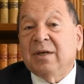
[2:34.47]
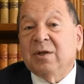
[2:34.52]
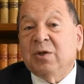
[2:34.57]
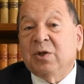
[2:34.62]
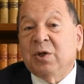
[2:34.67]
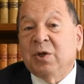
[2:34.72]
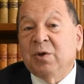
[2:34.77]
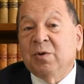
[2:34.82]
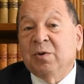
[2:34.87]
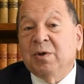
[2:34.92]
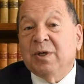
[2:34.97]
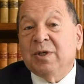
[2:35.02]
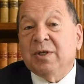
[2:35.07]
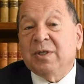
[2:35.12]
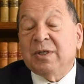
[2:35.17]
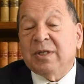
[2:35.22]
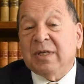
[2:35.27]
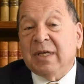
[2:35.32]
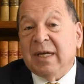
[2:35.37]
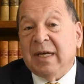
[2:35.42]

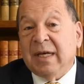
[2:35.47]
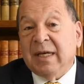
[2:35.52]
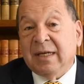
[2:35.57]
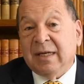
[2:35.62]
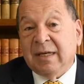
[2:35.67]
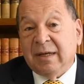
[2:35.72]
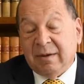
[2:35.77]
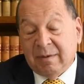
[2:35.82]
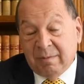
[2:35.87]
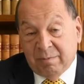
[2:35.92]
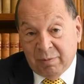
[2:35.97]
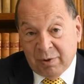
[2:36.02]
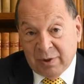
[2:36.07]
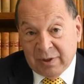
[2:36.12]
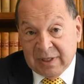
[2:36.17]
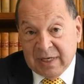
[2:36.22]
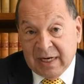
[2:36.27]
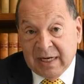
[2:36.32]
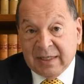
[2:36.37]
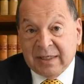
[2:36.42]
tours in
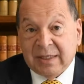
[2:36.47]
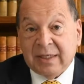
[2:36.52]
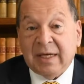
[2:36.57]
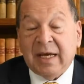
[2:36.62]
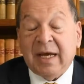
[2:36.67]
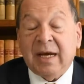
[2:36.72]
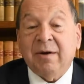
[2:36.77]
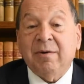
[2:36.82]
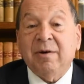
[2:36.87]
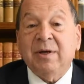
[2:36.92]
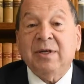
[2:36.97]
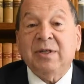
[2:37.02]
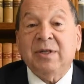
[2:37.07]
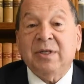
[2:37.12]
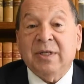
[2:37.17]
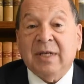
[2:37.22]
protected areas,